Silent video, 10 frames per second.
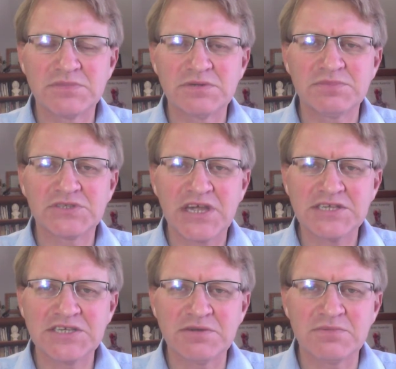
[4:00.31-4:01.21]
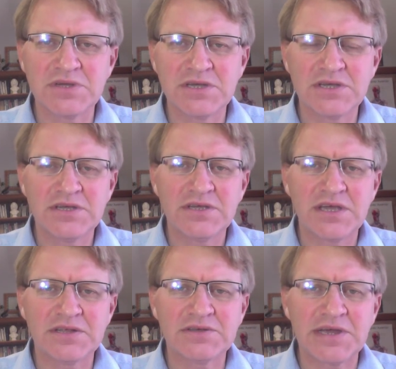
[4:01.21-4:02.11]
and potassium
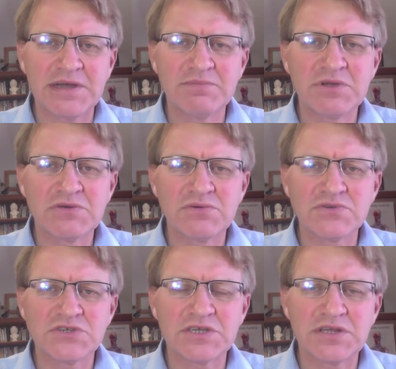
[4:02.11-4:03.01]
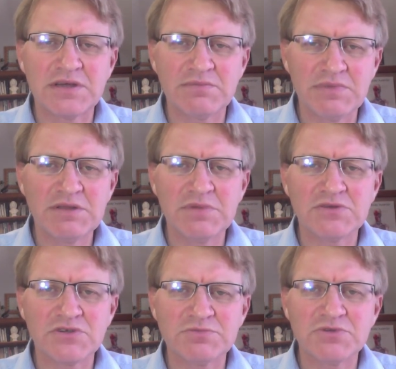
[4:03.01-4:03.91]
and minerals, many
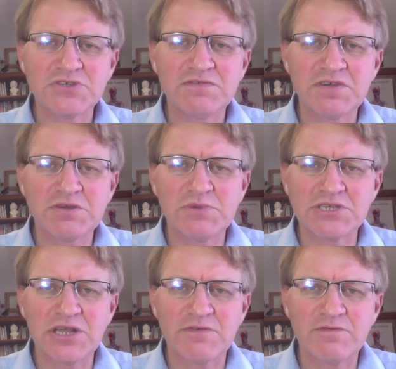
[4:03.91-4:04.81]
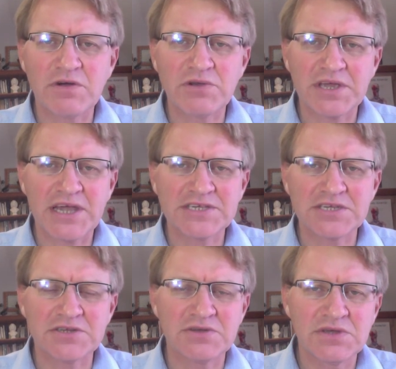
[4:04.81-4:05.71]
minerals, but also vitamins like folic
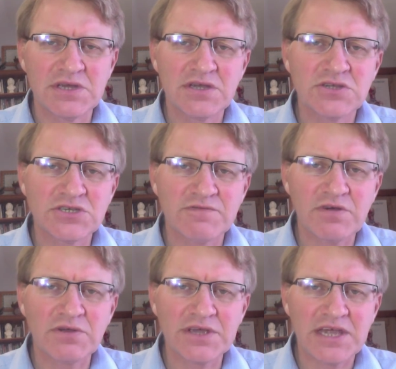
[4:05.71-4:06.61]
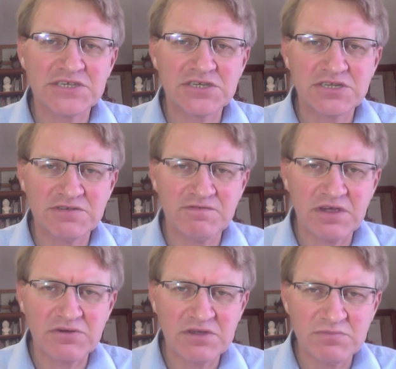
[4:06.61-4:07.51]
acid. So folic acid is
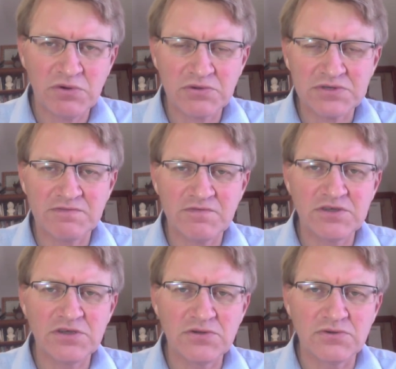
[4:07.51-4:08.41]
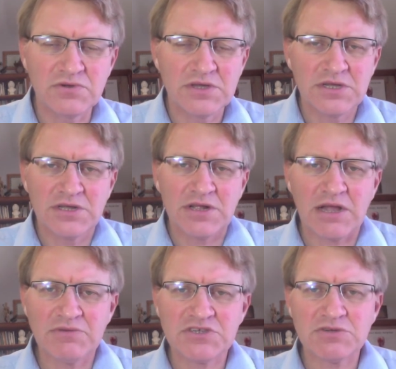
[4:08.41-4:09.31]
very important for you
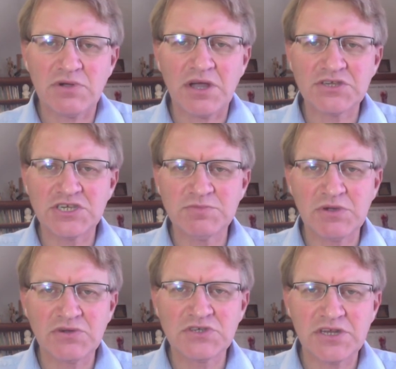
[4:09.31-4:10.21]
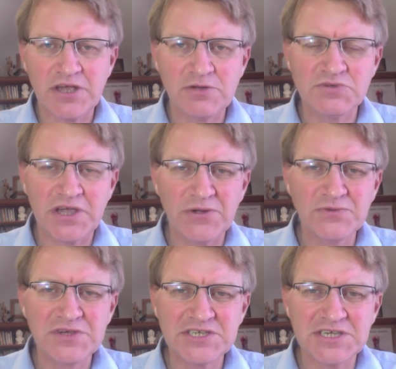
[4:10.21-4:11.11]
with psoriasis because it helps
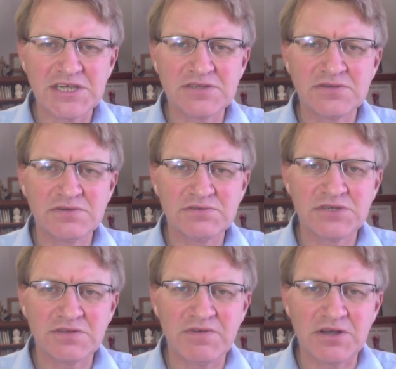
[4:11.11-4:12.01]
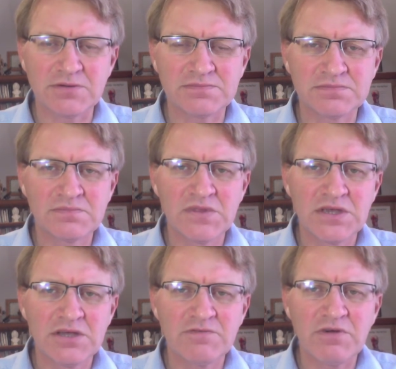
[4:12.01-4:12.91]
healthy skin to develop.
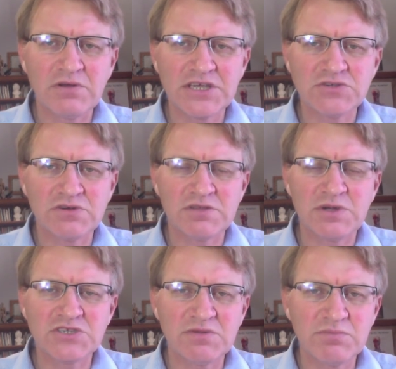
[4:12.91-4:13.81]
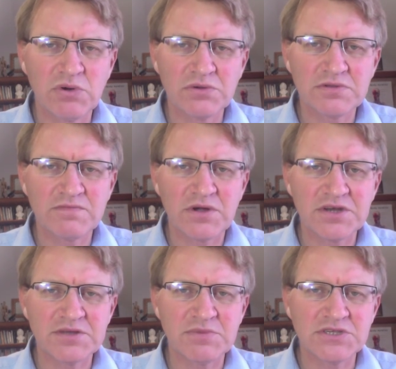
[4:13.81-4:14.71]
Folate's one of the most important
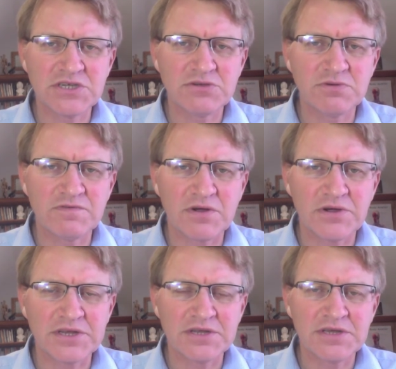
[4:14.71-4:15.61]
vitamins that you'll find